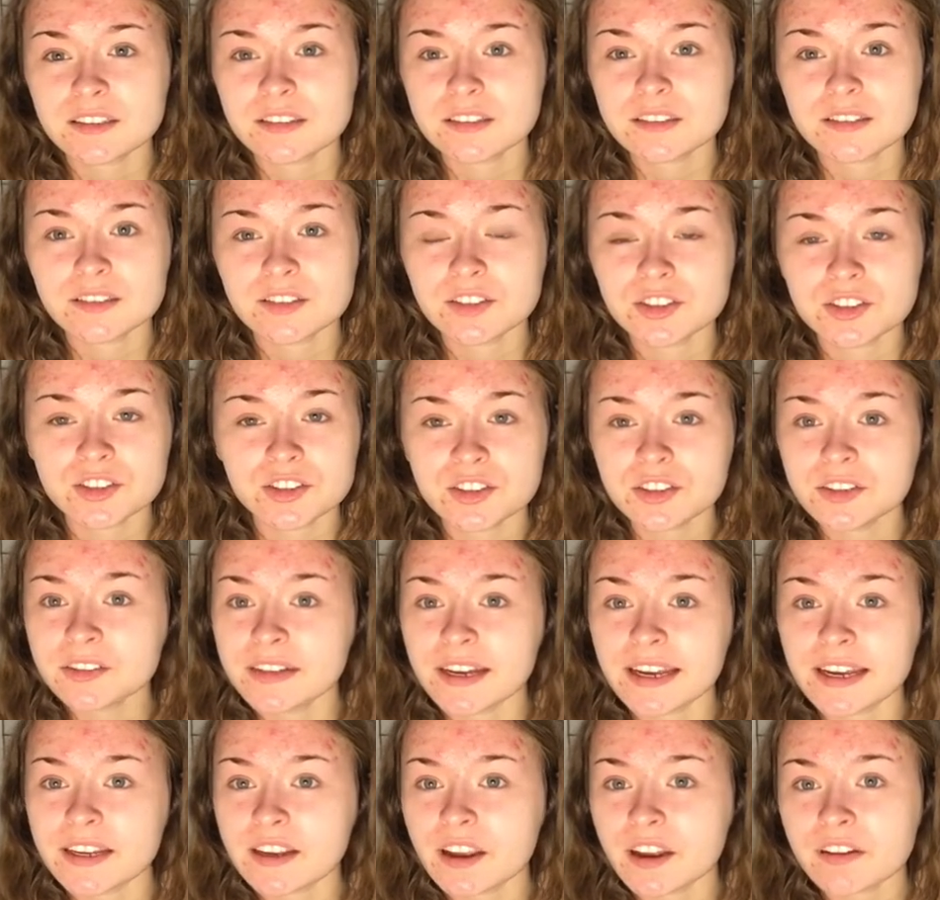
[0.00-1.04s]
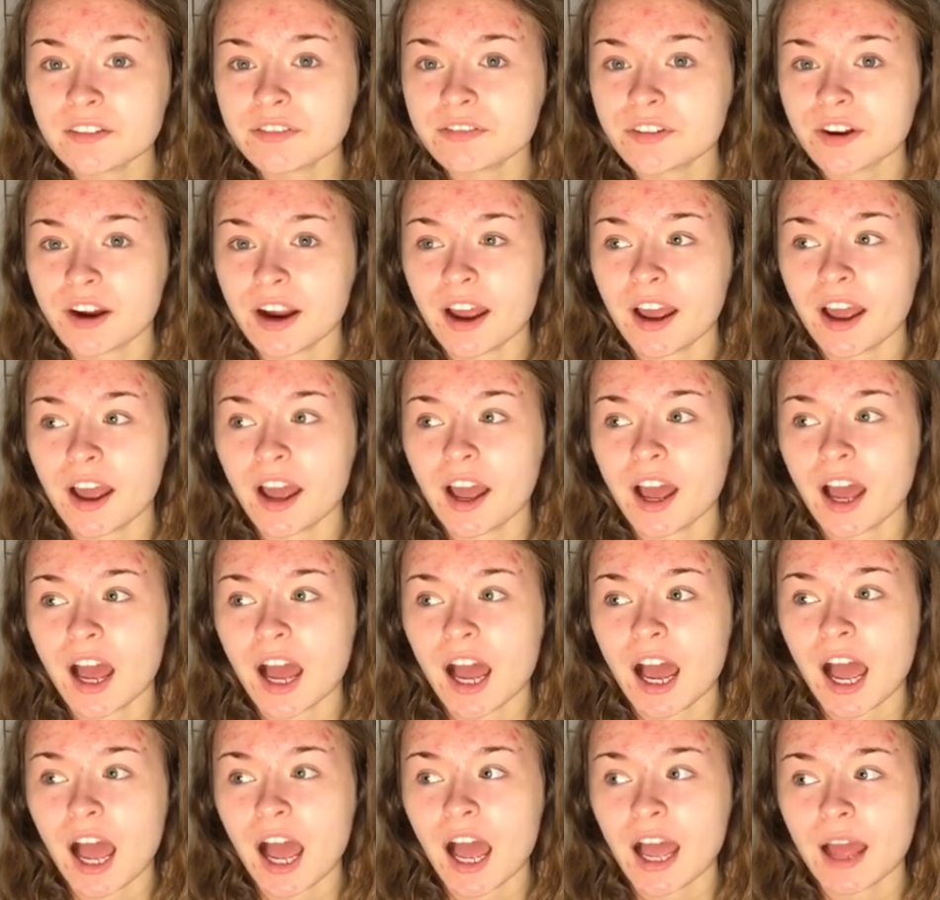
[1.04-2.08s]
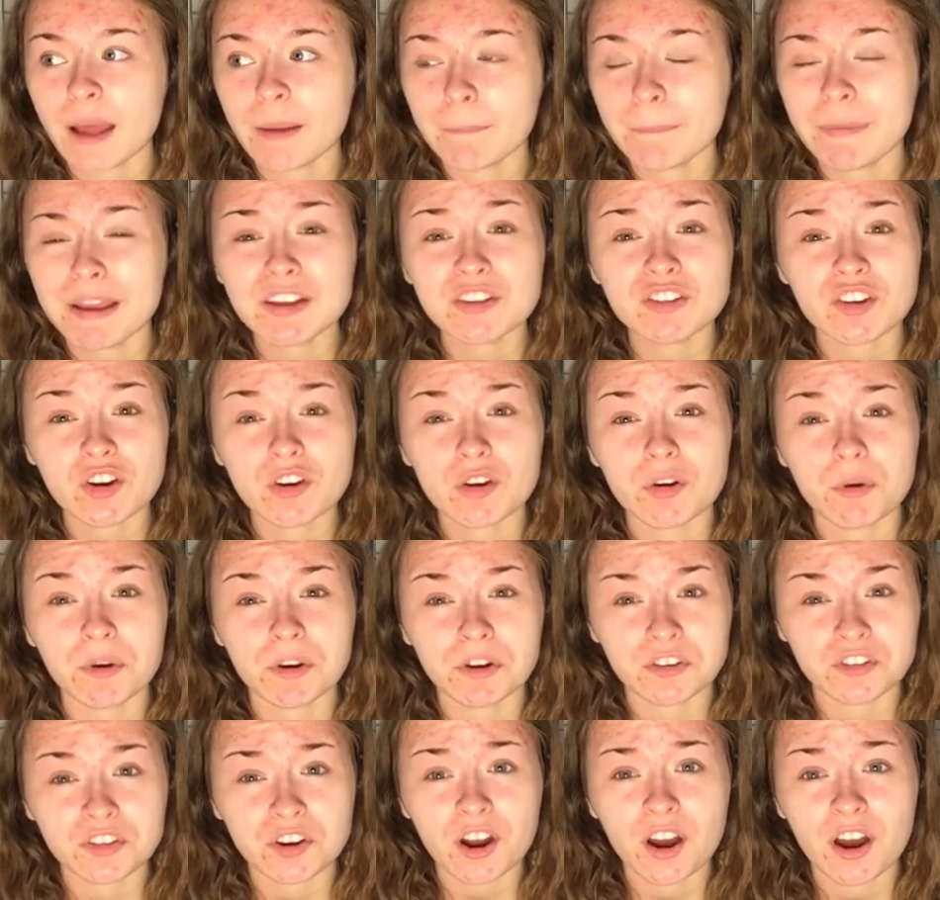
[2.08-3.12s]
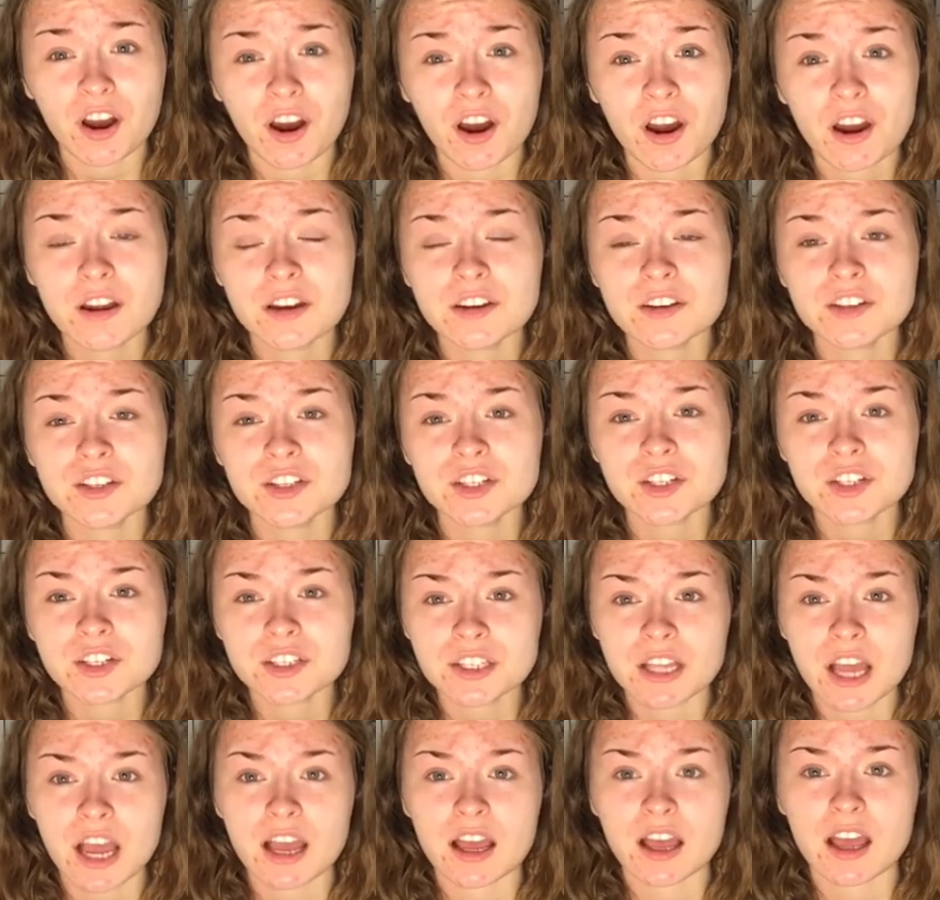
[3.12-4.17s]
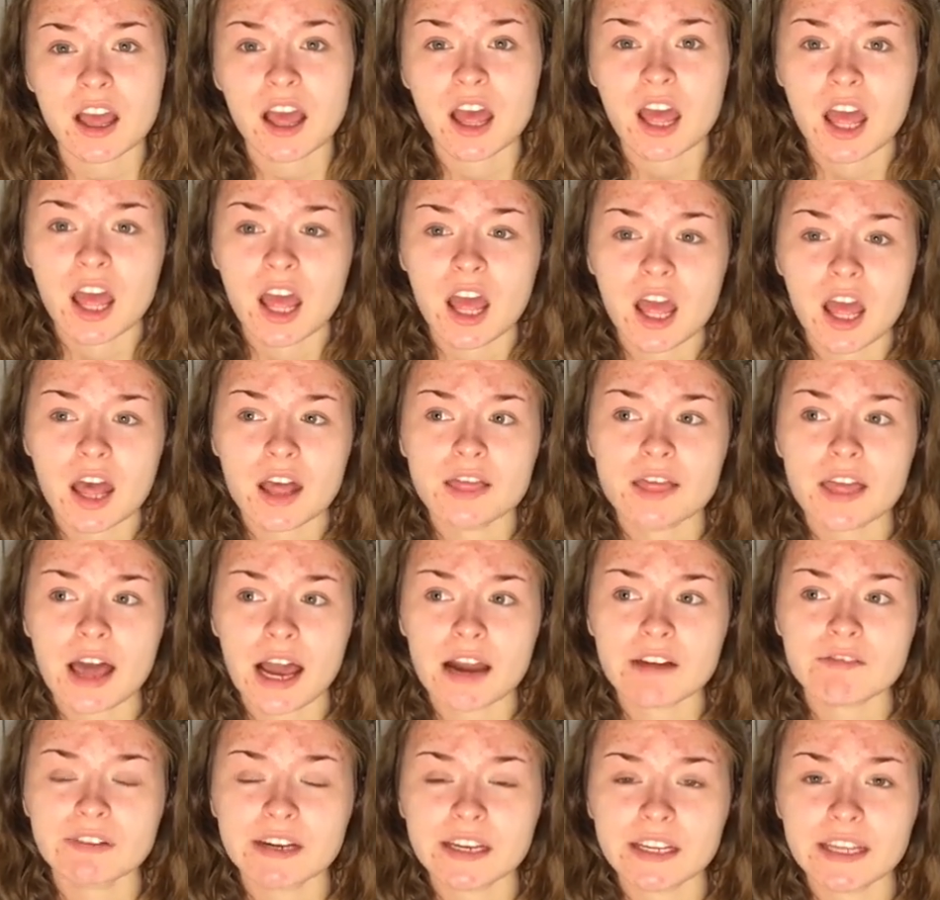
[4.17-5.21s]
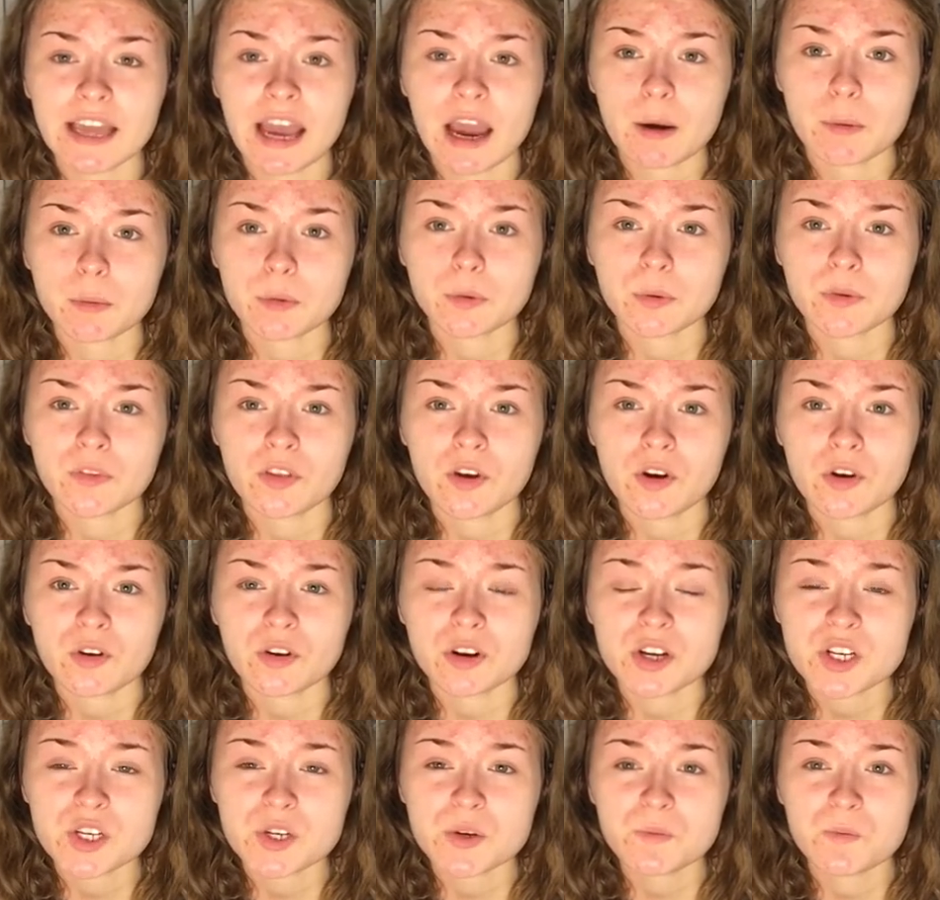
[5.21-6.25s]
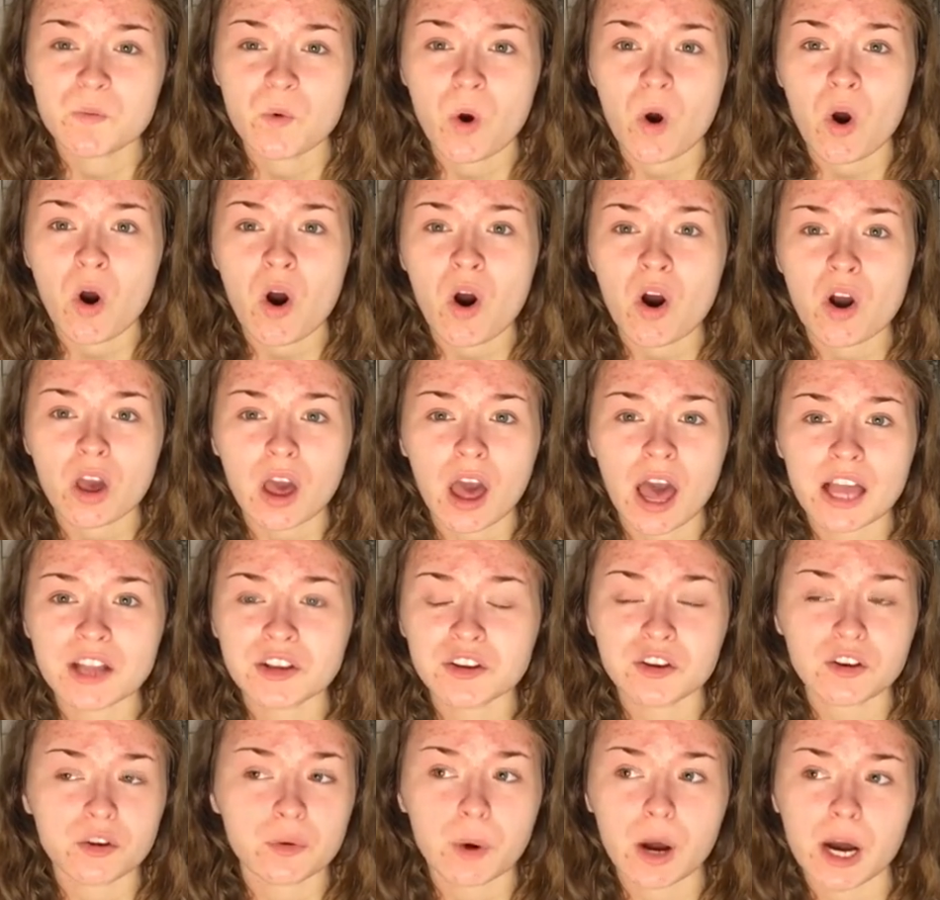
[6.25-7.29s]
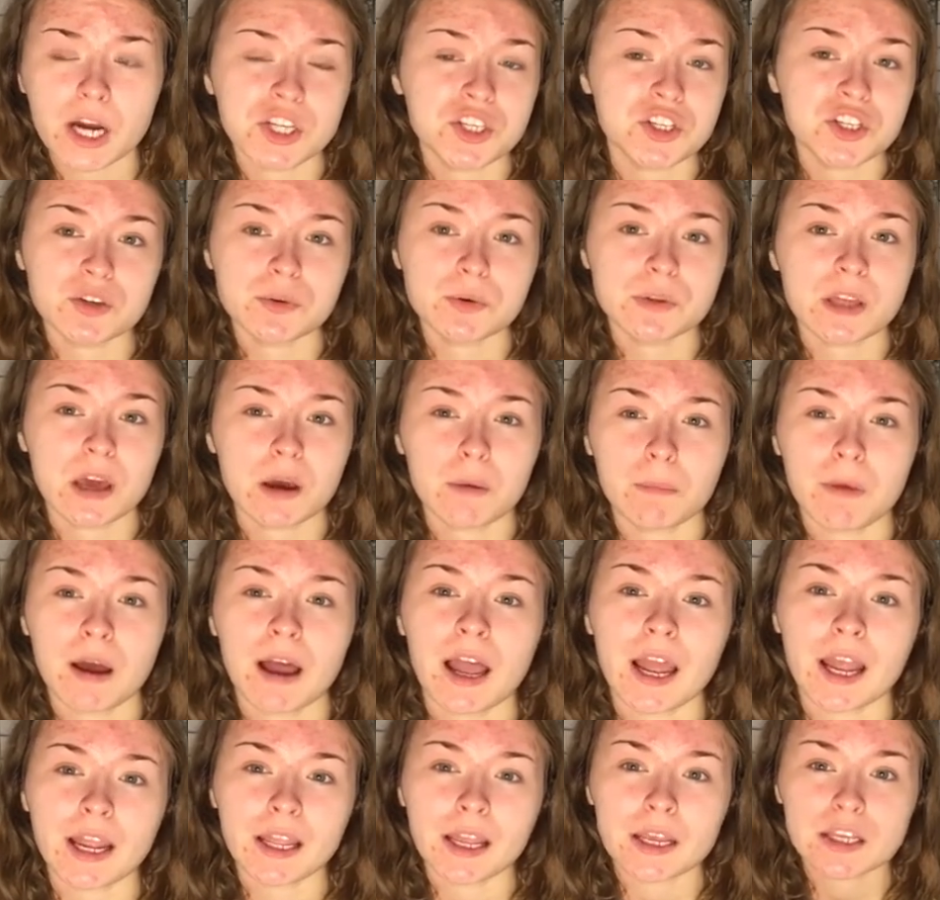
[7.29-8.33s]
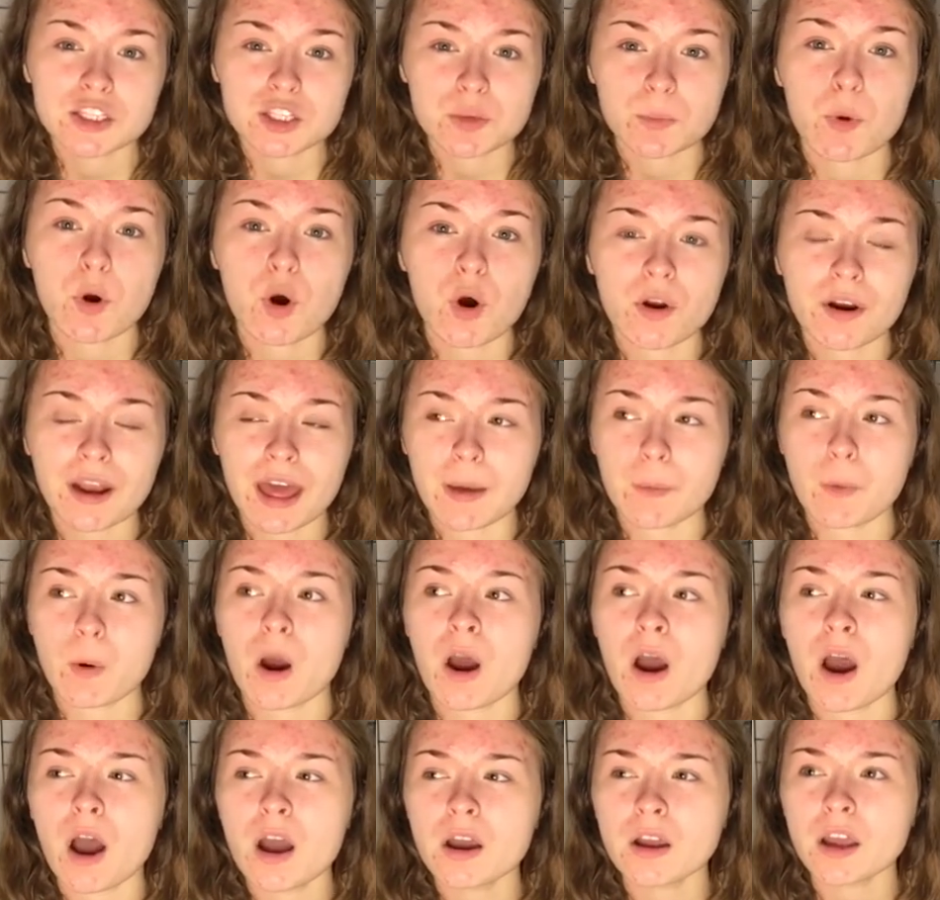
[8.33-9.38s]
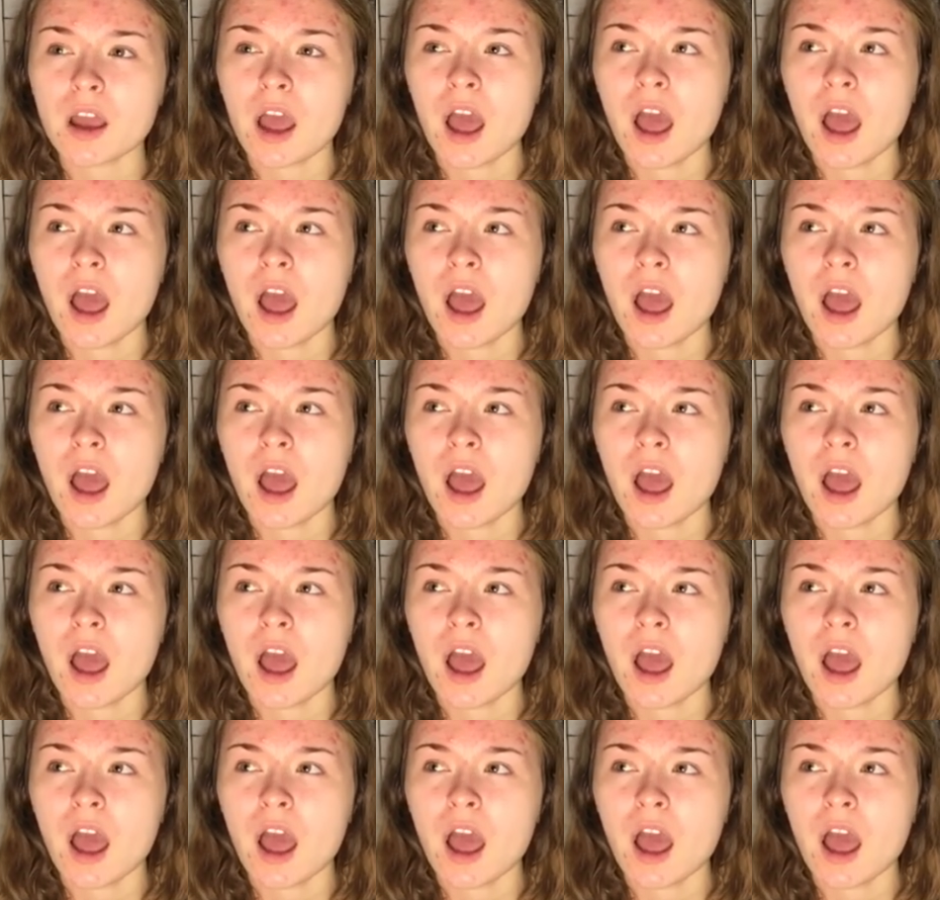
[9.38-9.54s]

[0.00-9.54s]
Just do it, go for it. Make sure you're in a church, because that really helps with your Christian walk. I don't know what I'd do without my support network.